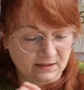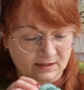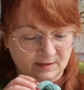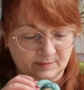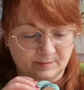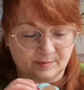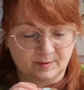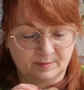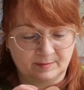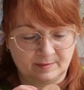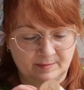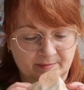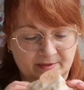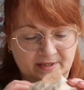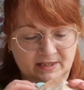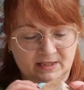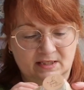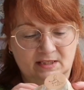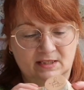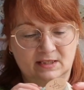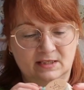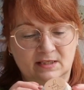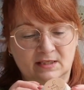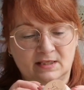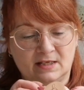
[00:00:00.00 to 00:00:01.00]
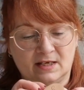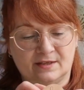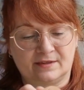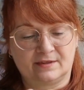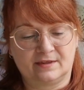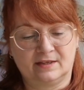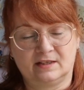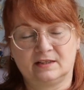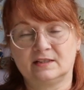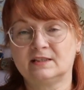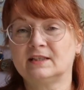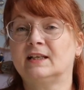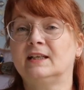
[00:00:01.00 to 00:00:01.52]
That probably means
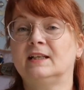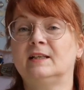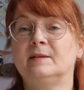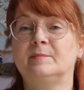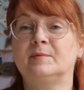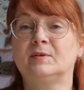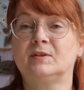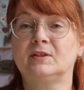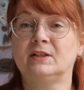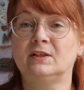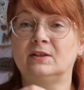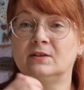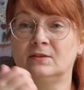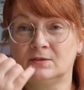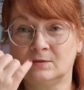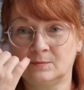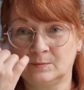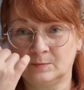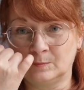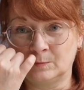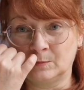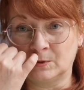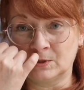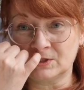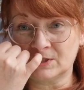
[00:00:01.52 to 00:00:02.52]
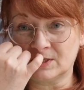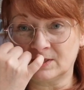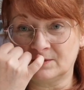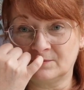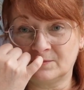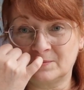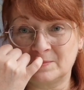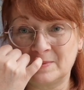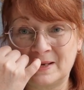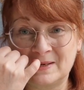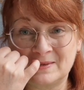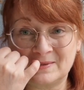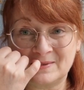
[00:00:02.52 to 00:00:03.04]
nothing to anybody who's watching
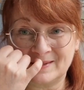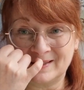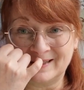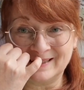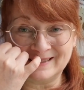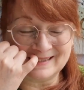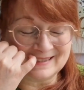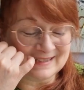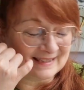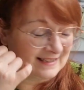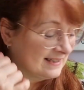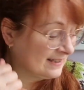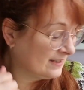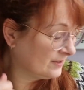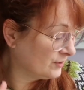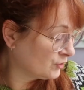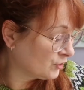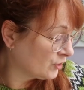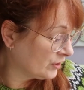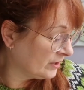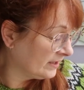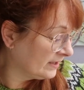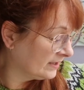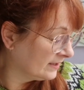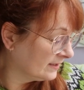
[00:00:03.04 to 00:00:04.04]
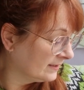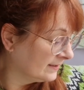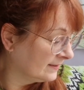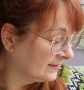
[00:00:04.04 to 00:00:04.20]
from outside this country.